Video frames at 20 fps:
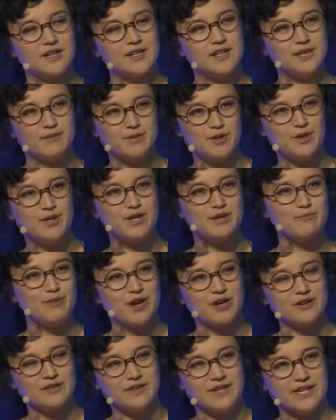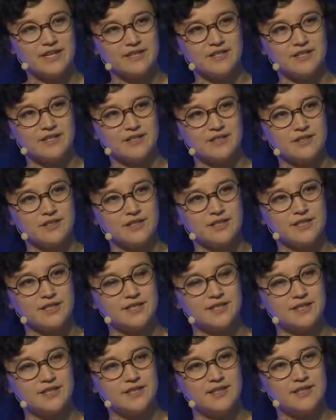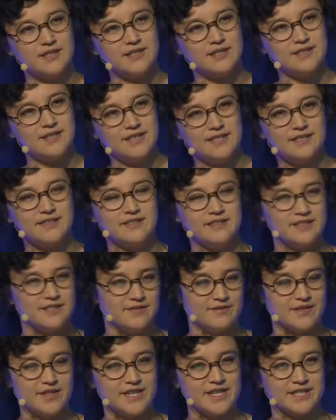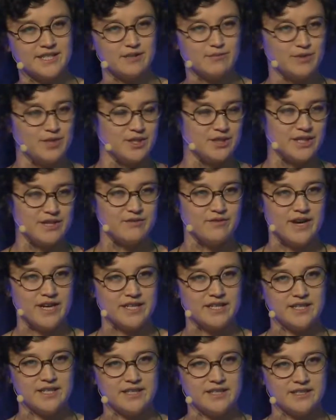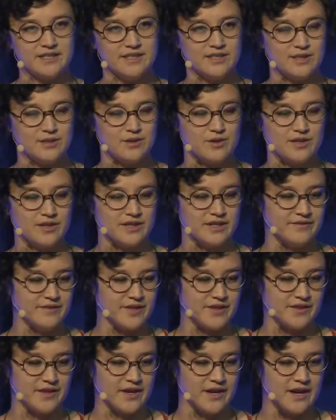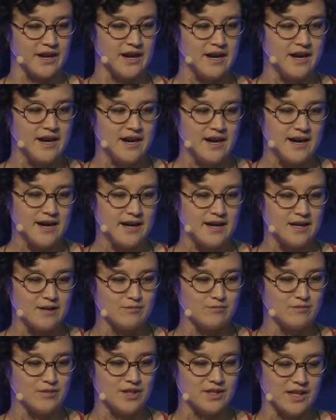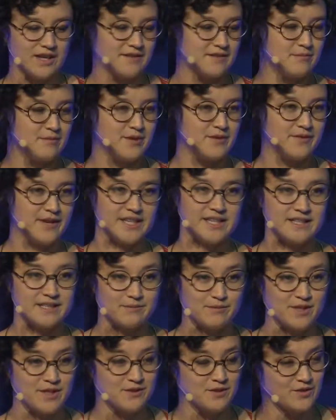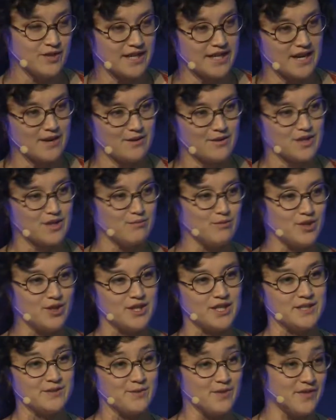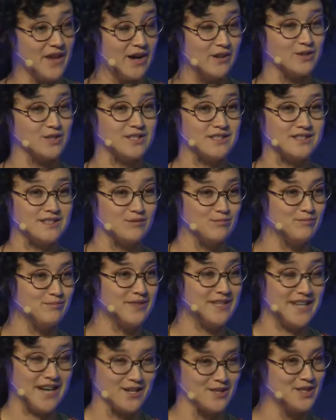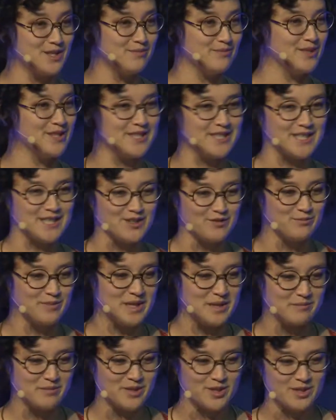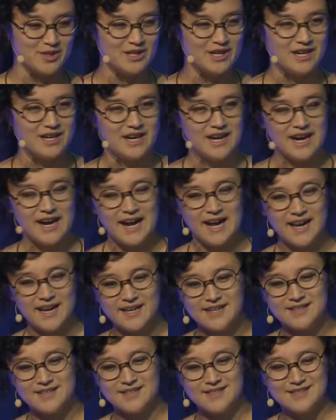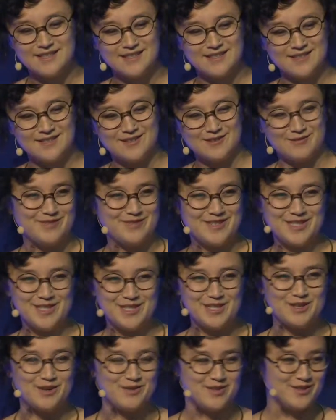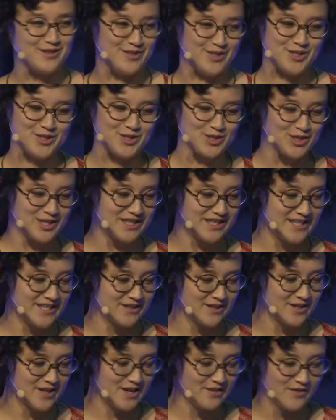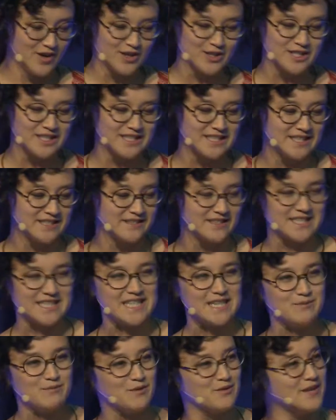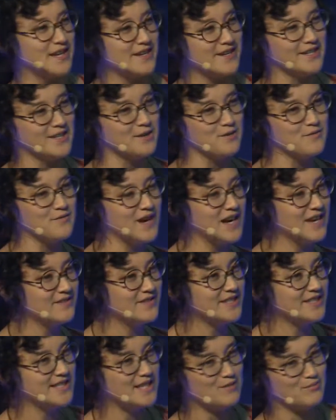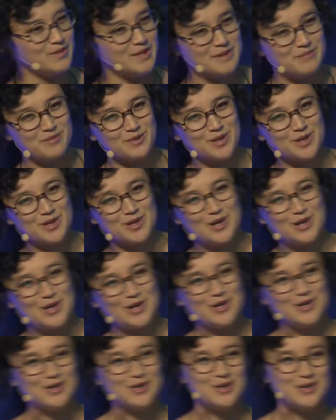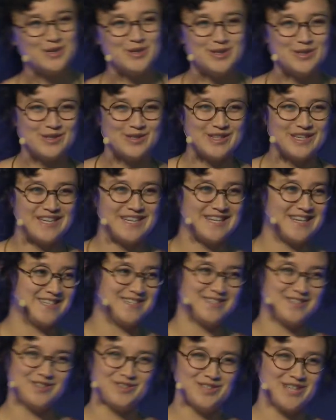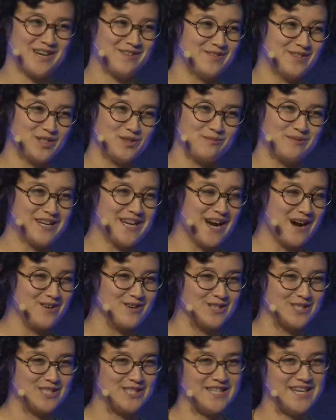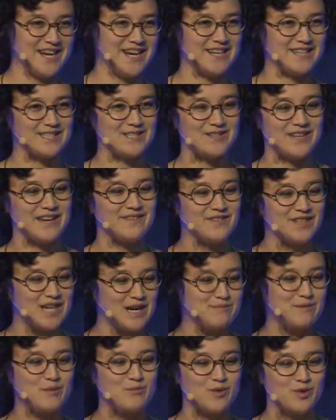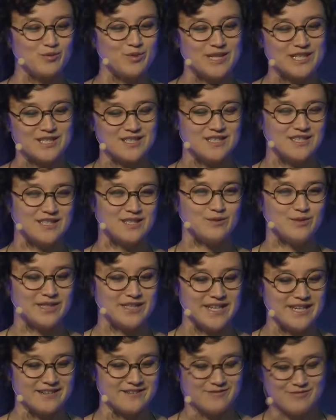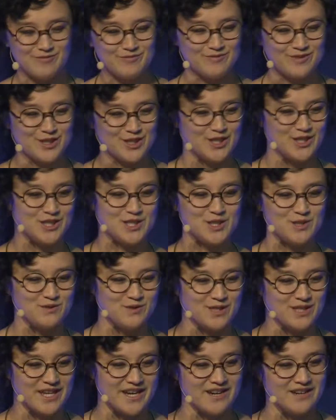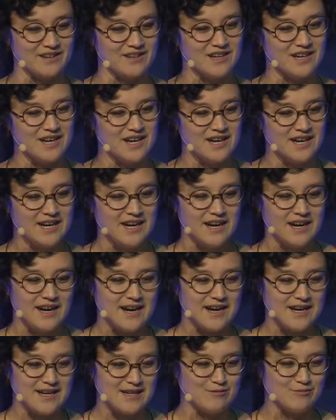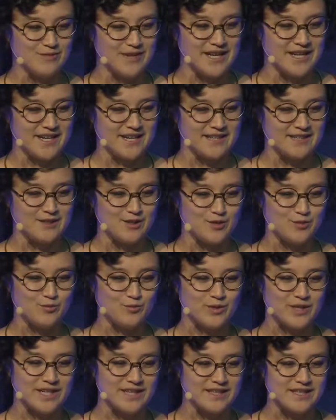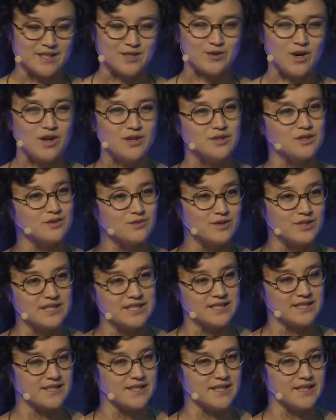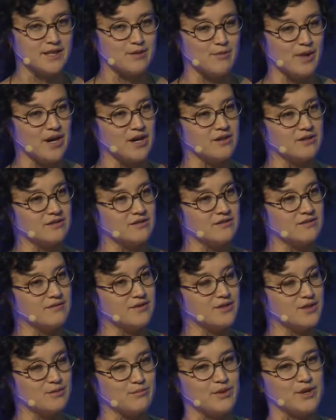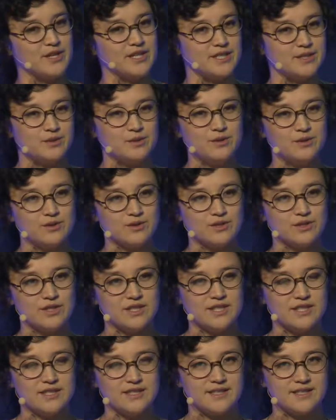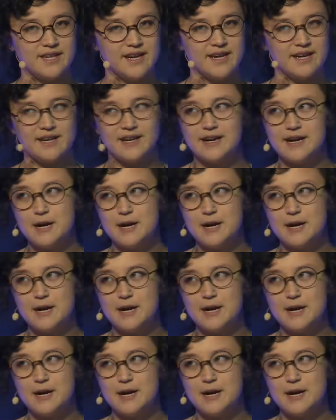community moderators in these various communities like Reddit and Discord and everything, a lot of them are finding themselves right now with communities with thousands and actually millions of people. And you know, usually they're a volunteer team of like, you know, 5 to 10 people who they only have so many hours a day. So they have to come up with ways to deal with like this issue of scale. And what I think is also really exciting about third-party tools is that